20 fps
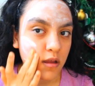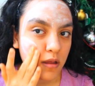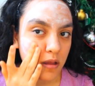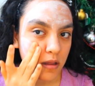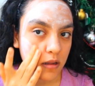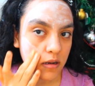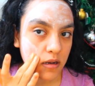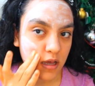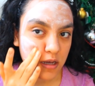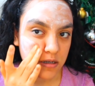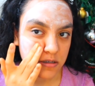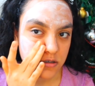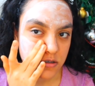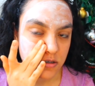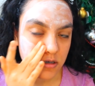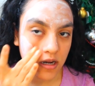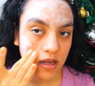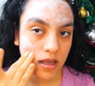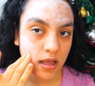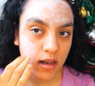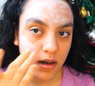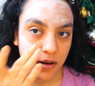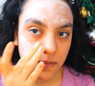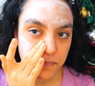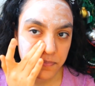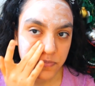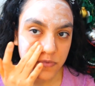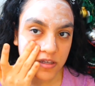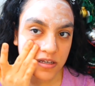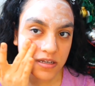uh, natural
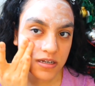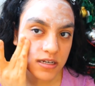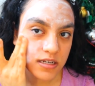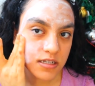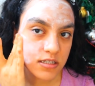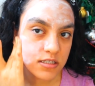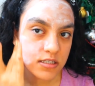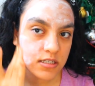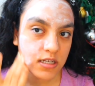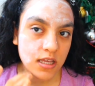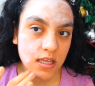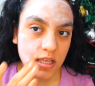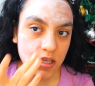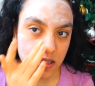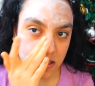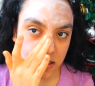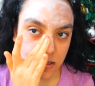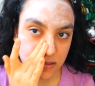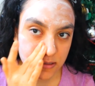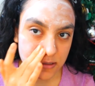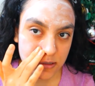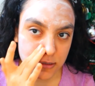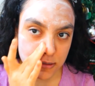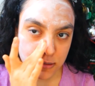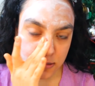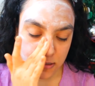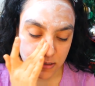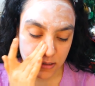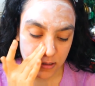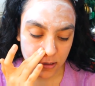ingredients.
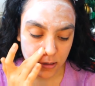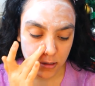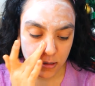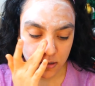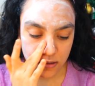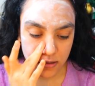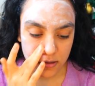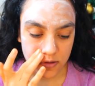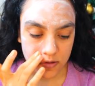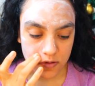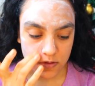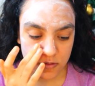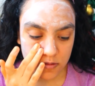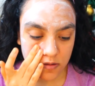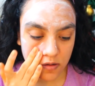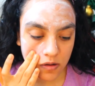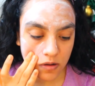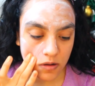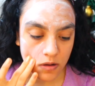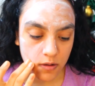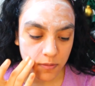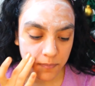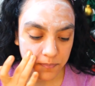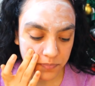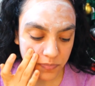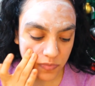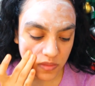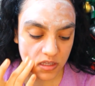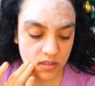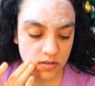So
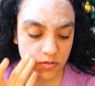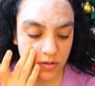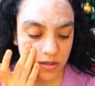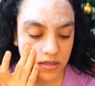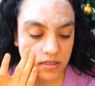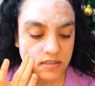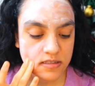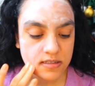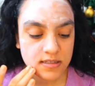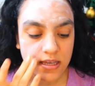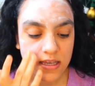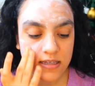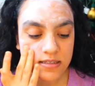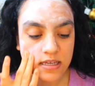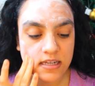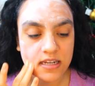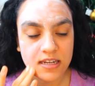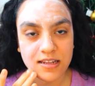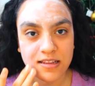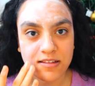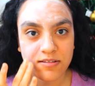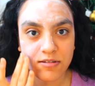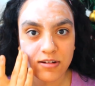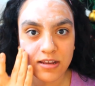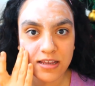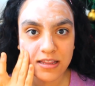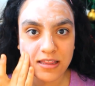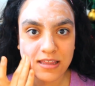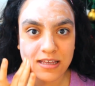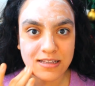this one, it says, I didn't
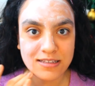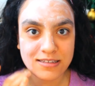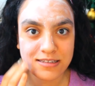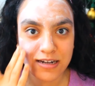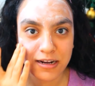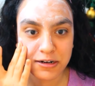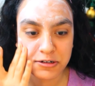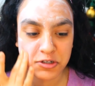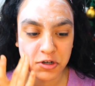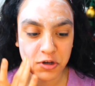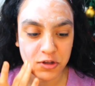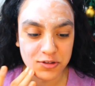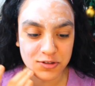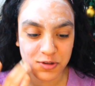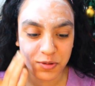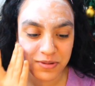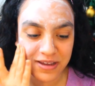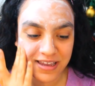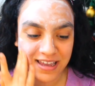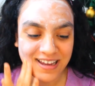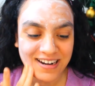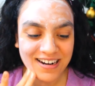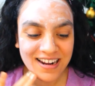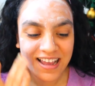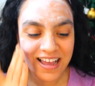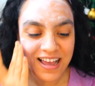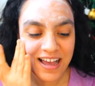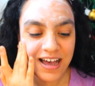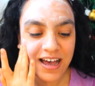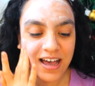read the instructions, oh my god.
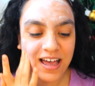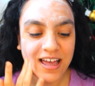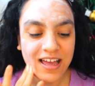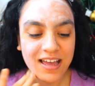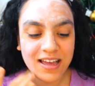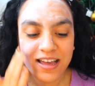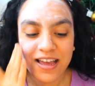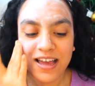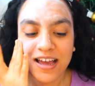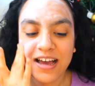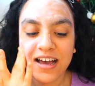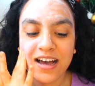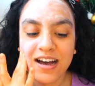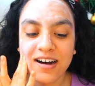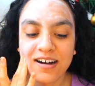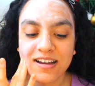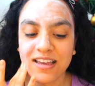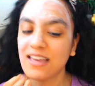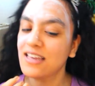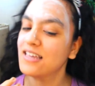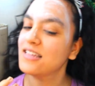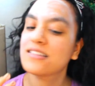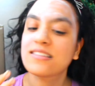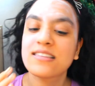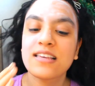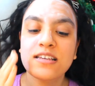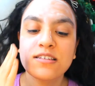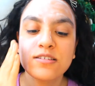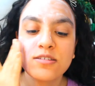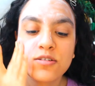Okay, it
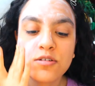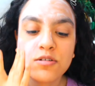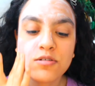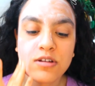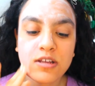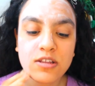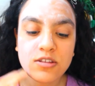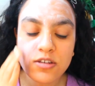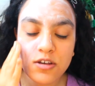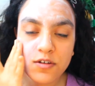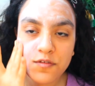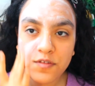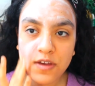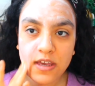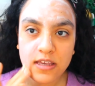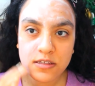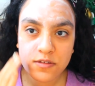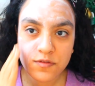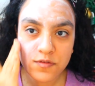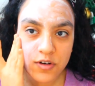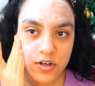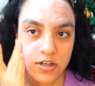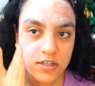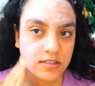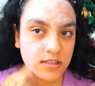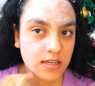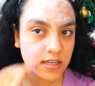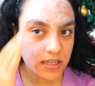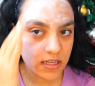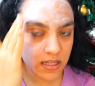says to rinse your face
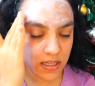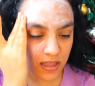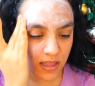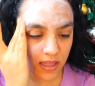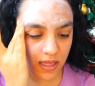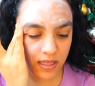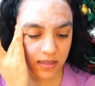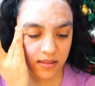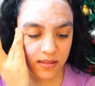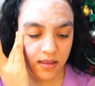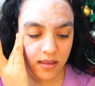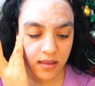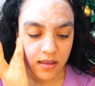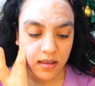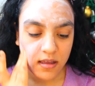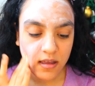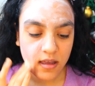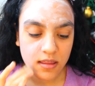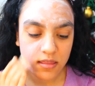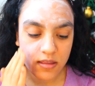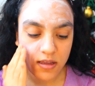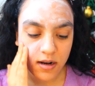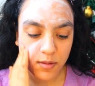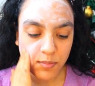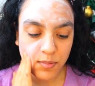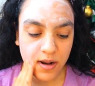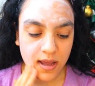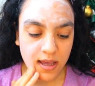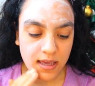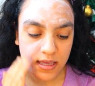first, I did that, and then
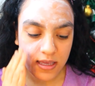apply